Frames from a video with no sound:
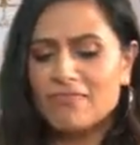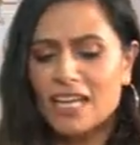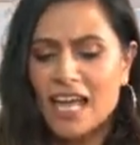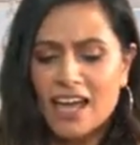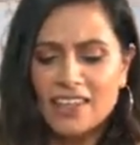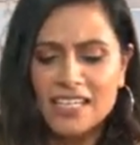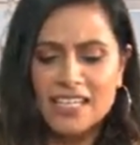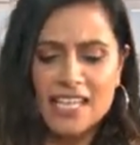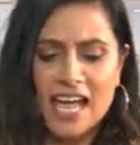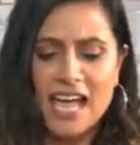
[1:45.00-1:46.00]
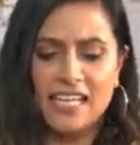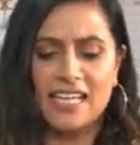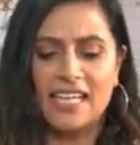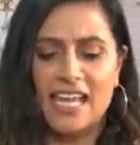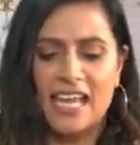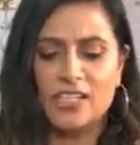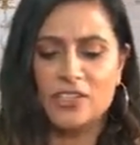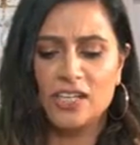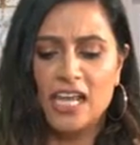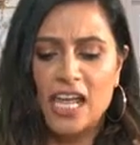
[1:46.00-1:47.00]
Cathie is a highly
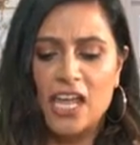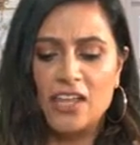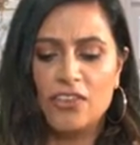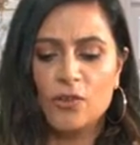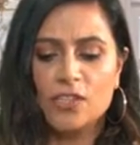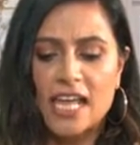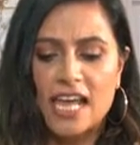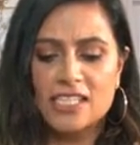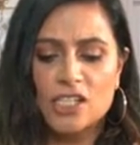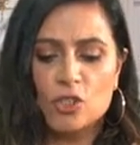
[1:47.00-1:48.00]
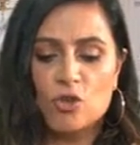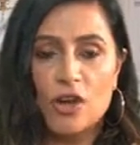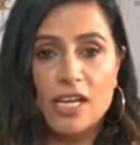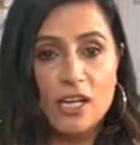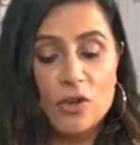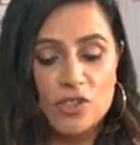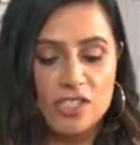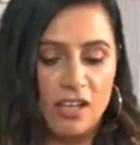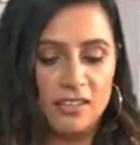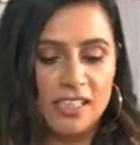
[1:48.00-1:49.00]
engaging, enthusiastic training
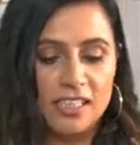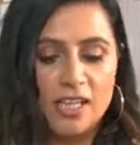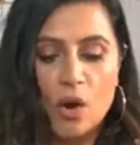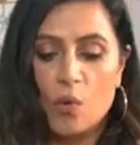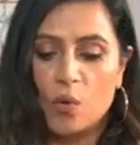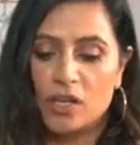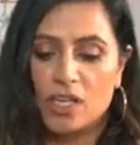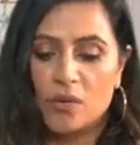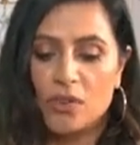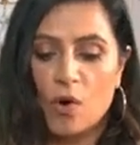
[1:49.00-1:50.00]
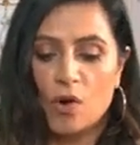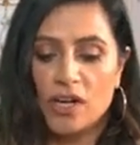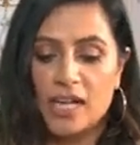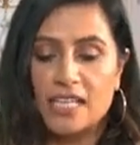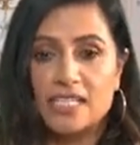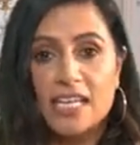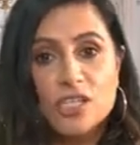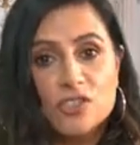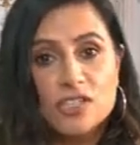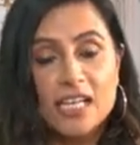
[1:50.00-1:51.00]
consultant working with
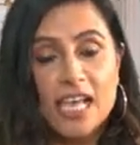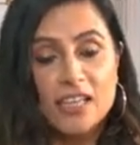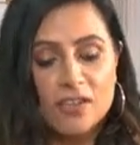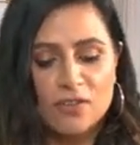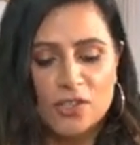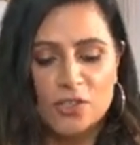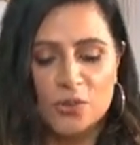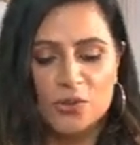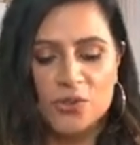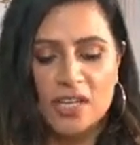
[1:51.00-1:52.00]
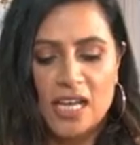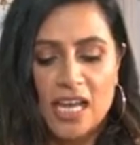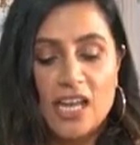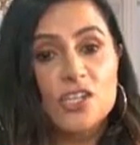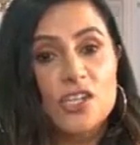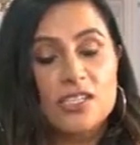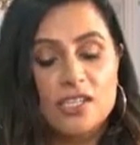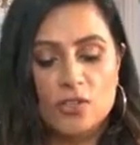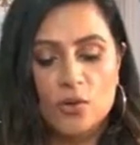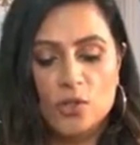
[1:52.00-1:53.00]
organizations and individuals. She is a
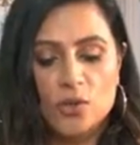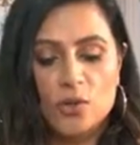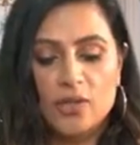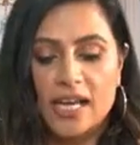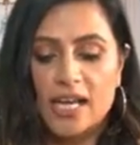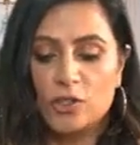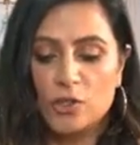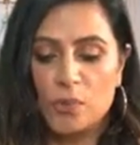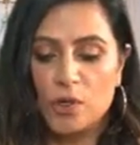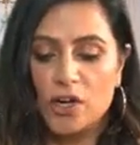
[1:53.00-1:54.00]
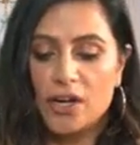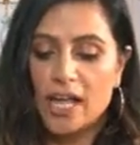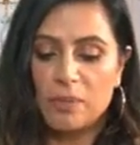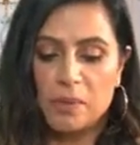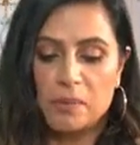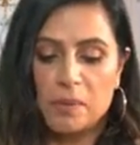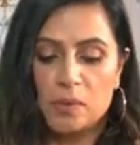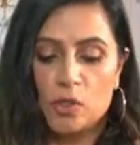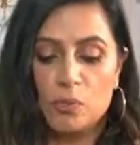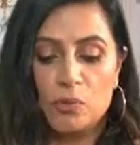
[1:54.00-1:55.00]
social entrepreneur helping people
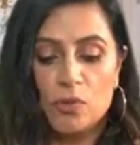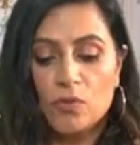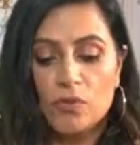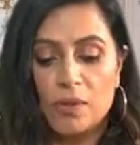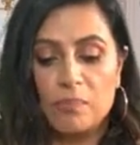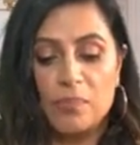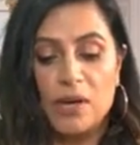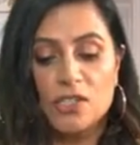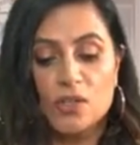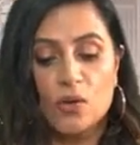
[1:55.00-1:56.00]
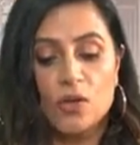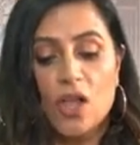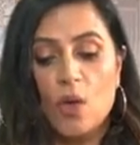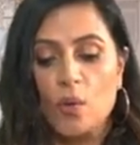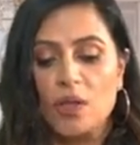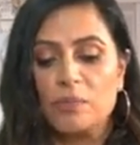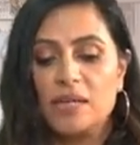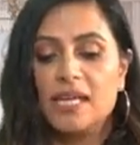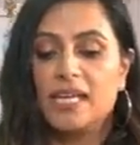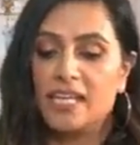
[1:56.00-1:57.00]
to improve their personal
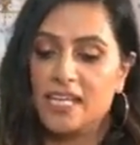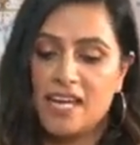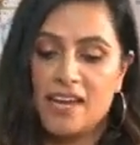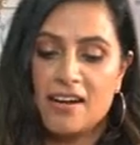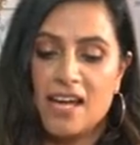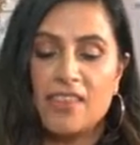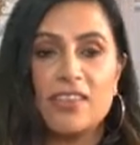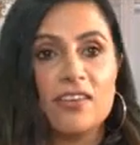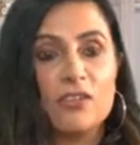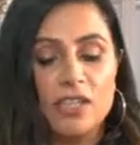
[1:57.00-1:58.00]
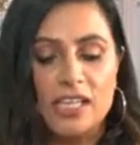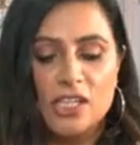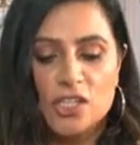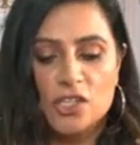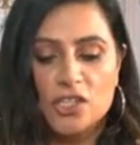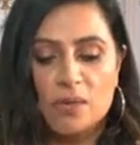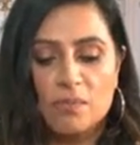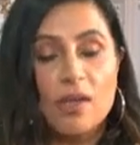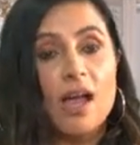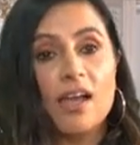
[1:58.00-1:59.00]
well-being, career, and their
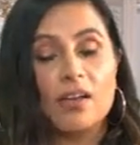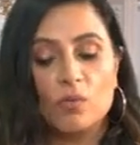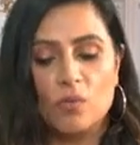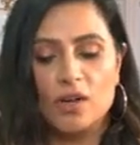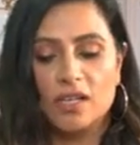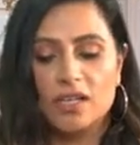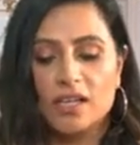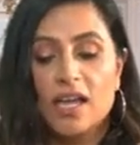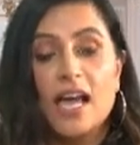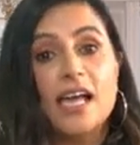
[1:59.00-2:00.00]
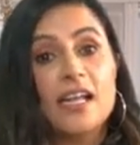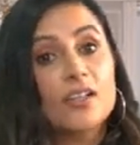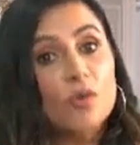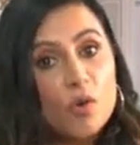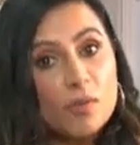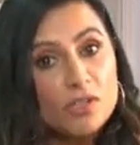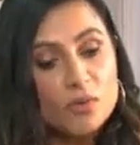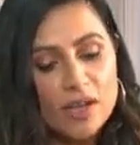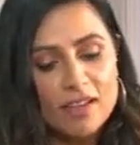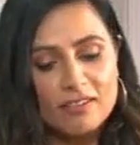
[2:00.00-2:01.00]
relationship at work and at home as
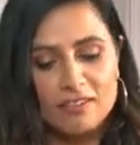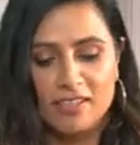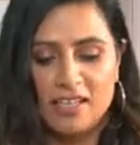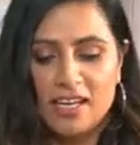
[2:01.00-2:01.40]
well.